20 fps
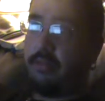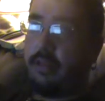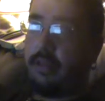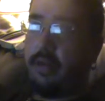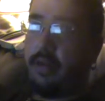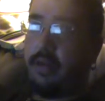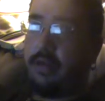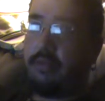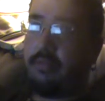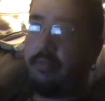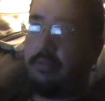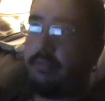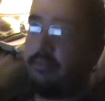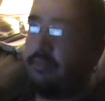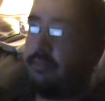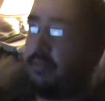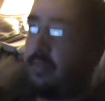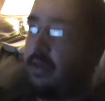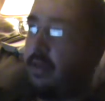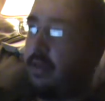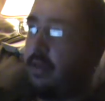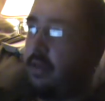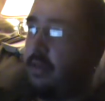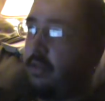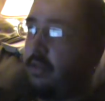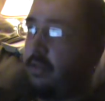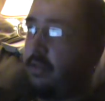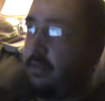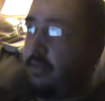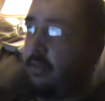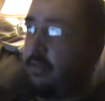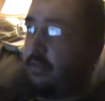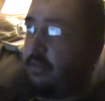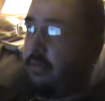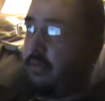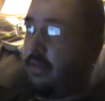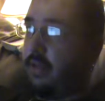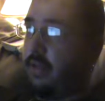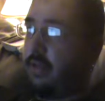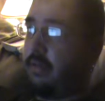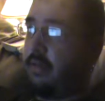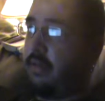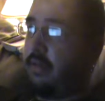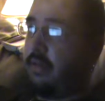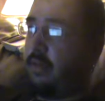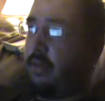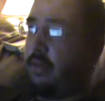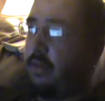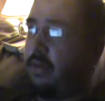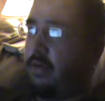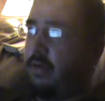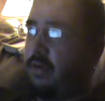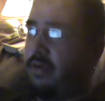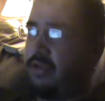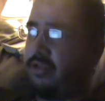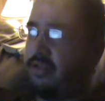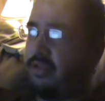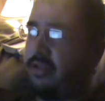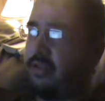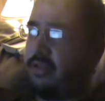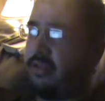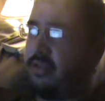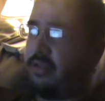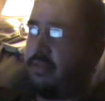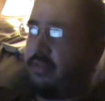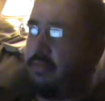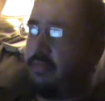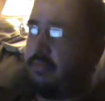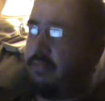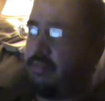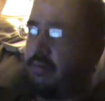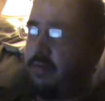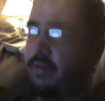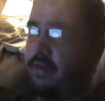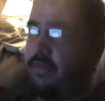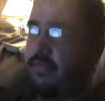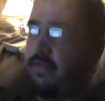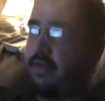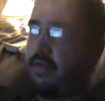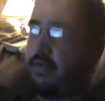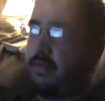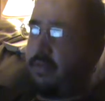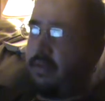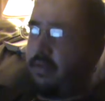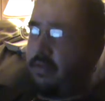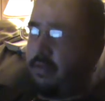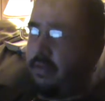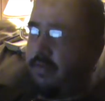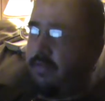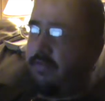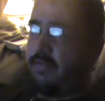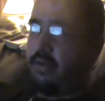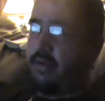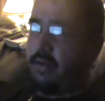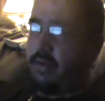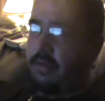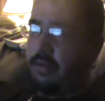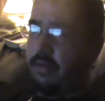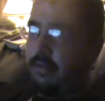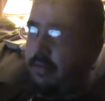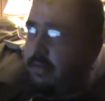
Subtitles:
God. So that question is pretty fundamentally flawed.